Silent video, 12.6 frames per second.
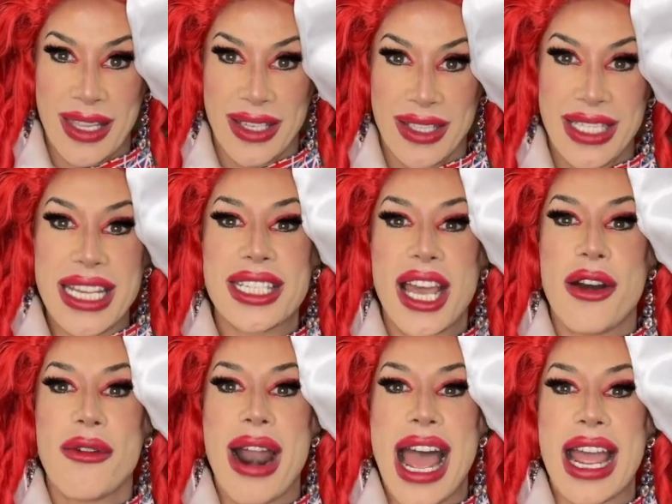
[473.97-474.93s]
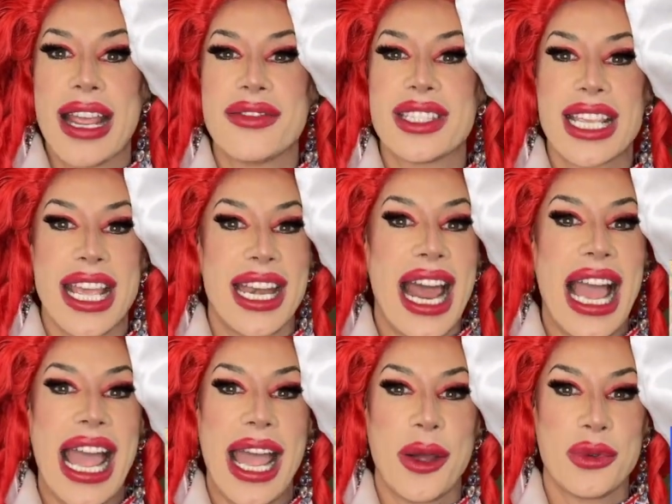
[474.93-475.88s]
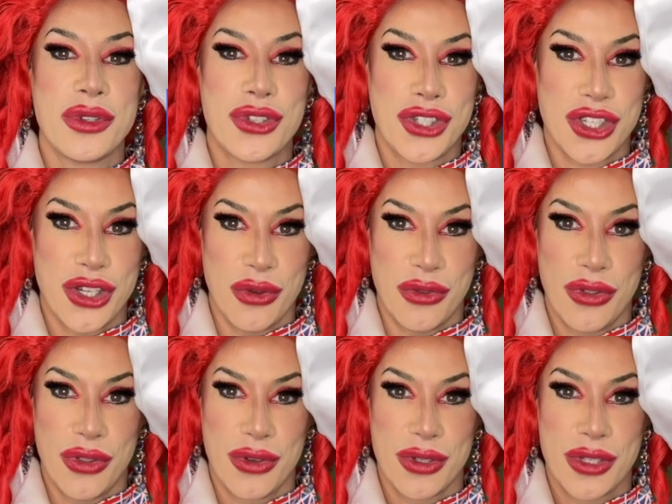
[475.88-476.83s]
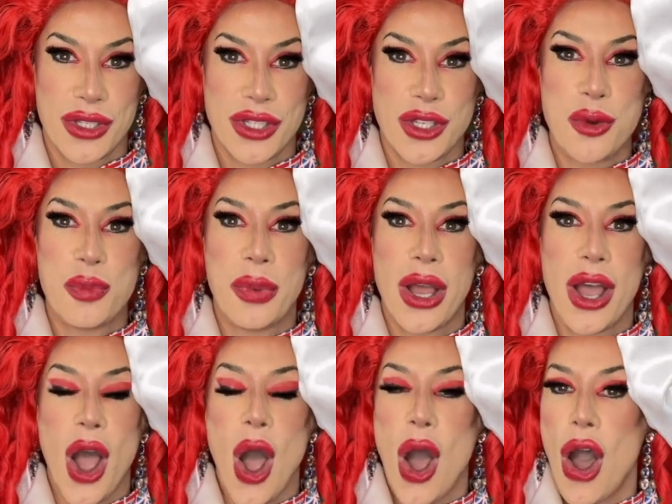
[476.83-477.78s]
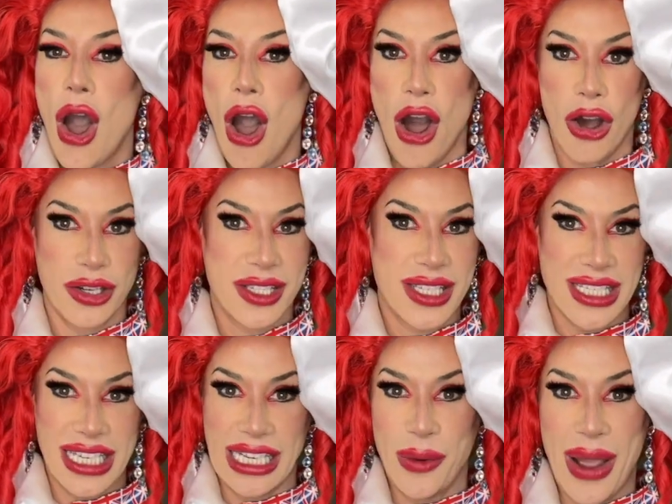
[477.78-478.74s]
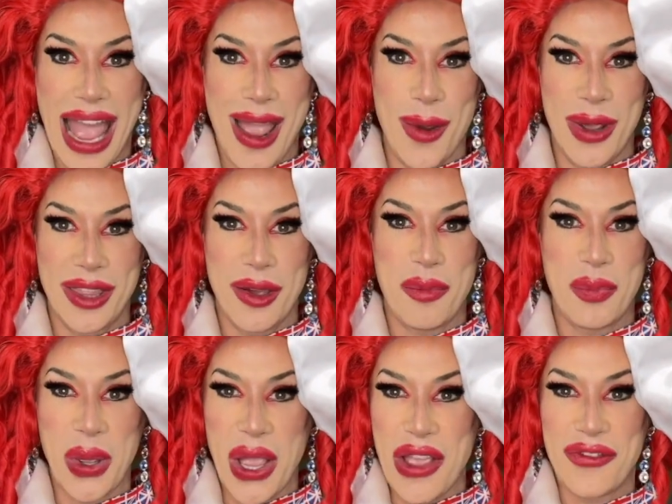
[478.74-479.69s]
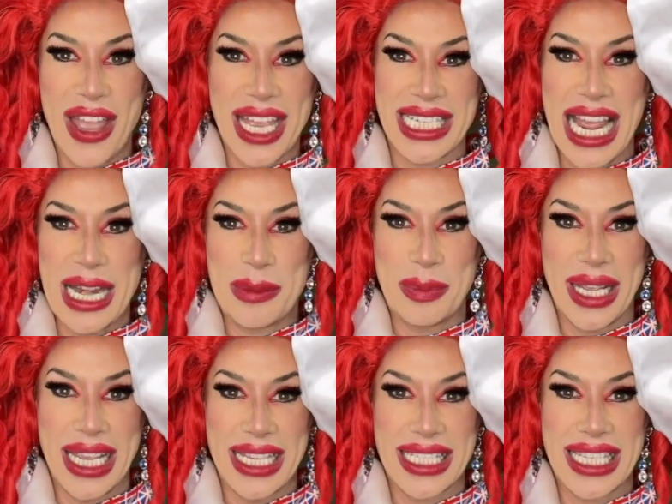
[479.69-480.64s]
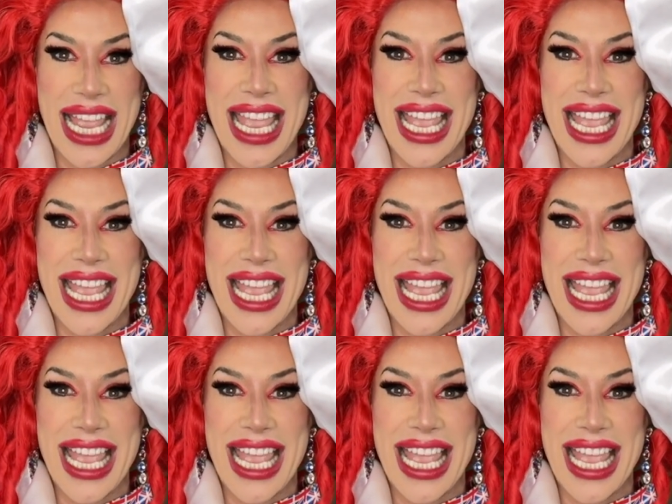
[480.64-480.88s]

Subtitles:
Dita arrives in houndstooth. Super odd silhouette with a perfect headpiece. It